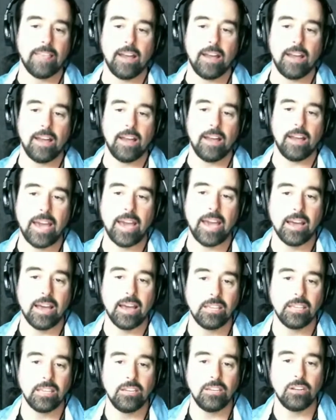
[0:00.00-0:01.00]
yeah,
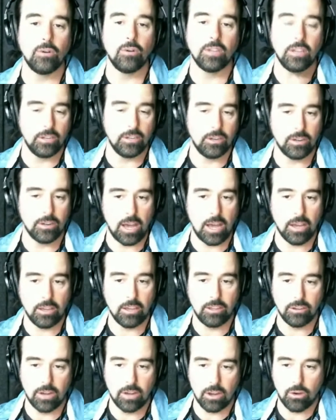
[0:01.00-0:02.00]
you're
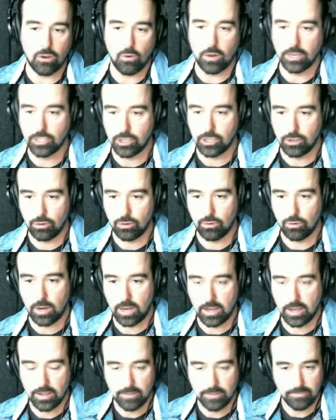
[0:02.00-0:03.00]
not going
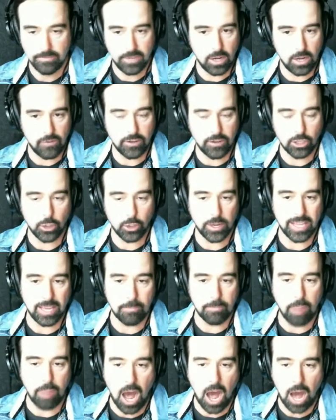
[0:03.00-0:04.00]
to if you're
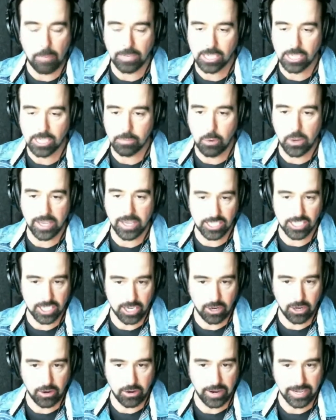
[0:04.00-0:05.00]
drinking pop and smoking
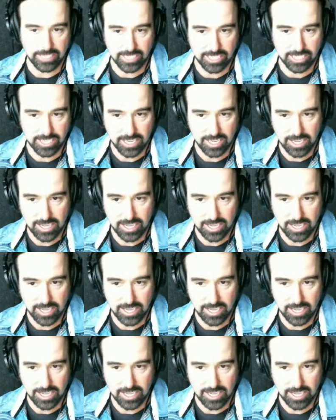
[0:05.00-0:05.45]
cigarettes